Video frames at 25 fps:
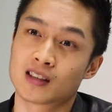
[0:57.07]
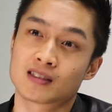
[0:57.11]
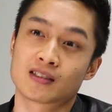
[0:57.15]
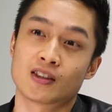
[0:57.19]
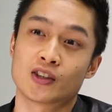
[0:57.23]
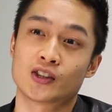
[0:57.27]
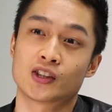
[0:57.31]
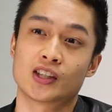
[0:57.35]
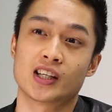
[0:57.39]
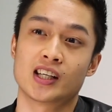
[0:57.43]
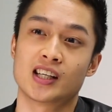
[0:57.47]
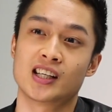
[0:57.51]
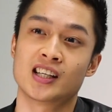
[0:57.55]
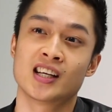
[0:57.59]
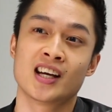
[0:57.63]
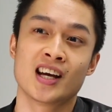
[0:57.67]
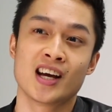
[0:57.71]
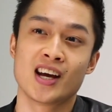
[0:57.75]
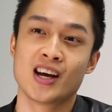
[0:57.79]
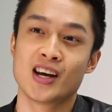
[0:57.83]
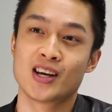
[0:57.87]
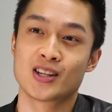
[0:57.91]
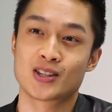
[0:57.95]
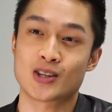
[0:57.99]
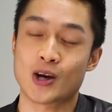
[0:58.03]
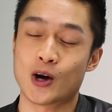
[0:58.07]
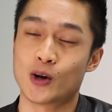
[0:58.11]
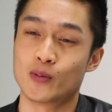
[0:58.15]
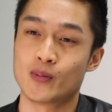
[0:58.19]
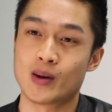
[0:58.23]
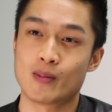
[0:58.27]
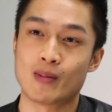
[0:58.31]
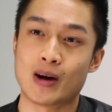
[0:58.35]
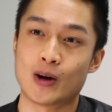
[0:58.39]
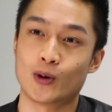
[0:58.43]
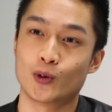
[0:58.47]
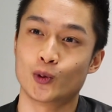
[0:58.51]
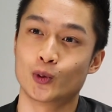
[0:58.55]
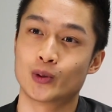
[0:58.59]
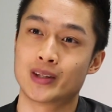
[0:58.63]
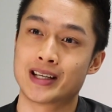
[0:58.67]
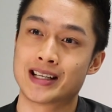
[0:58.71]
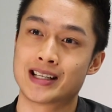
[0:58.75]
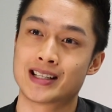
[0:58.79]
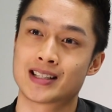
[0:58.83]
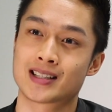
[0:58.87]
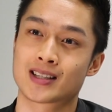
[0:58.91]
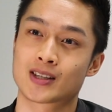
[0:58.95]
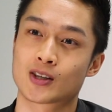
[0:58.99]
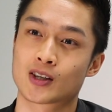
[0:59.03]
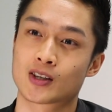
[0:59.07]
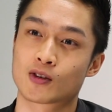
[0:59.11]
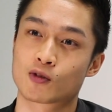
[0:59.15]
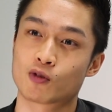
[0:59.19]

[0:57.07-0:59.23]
So she told me about all these